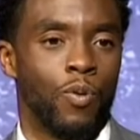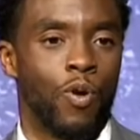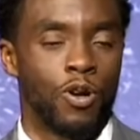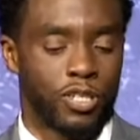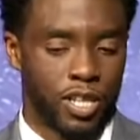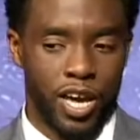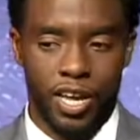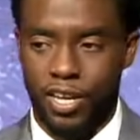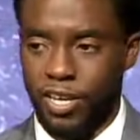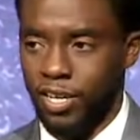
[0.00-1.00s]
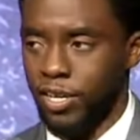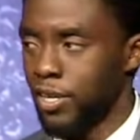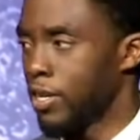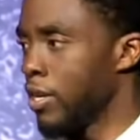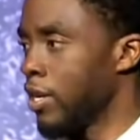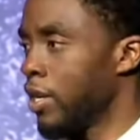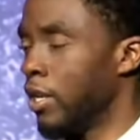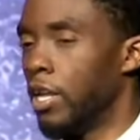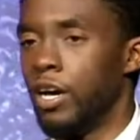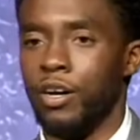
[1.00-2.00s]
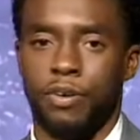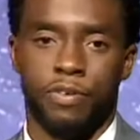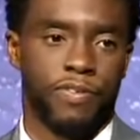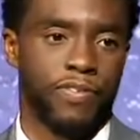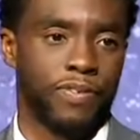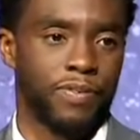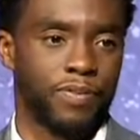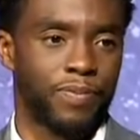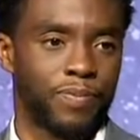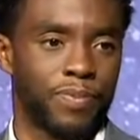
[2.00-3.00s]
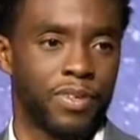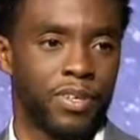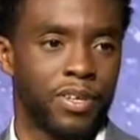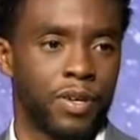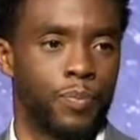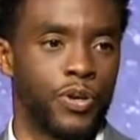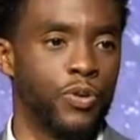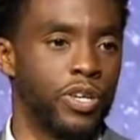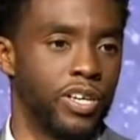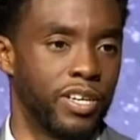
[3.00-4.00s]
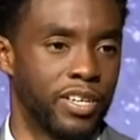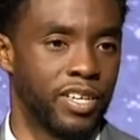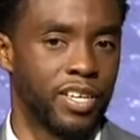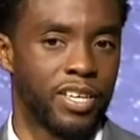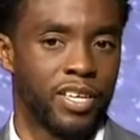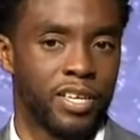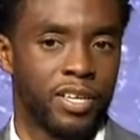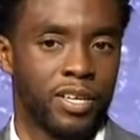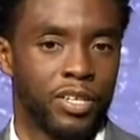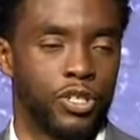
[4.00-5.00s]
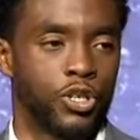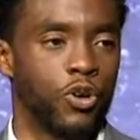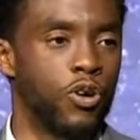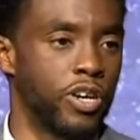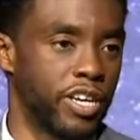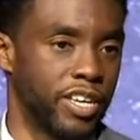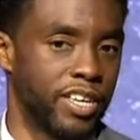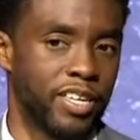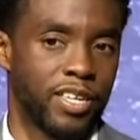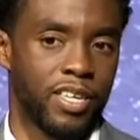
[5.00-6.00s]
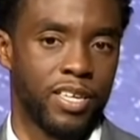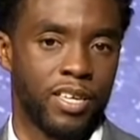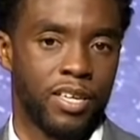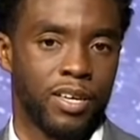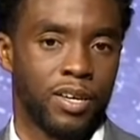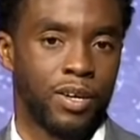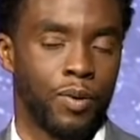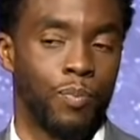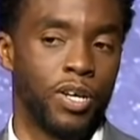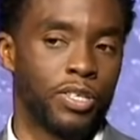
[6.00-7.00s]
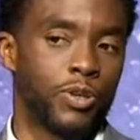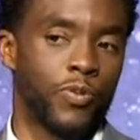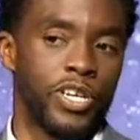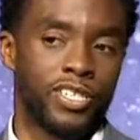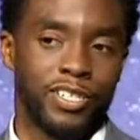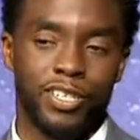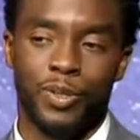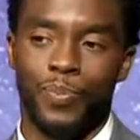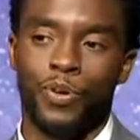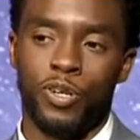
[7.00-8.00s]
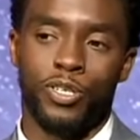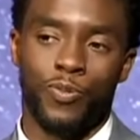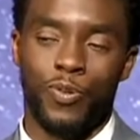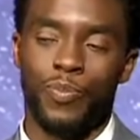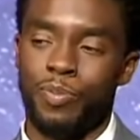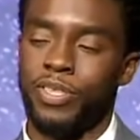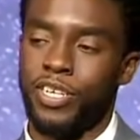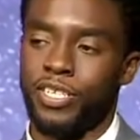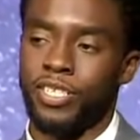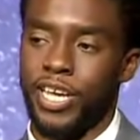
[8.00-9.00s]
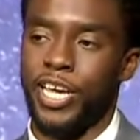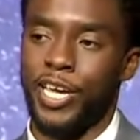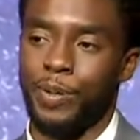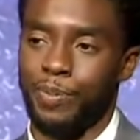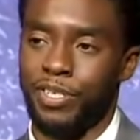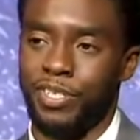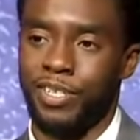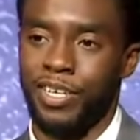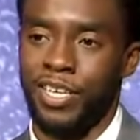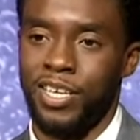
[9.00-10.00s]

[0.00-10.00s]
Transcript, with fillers: when words like love, beauty, joy, Mother Teresa, and it's important to remember that it's names,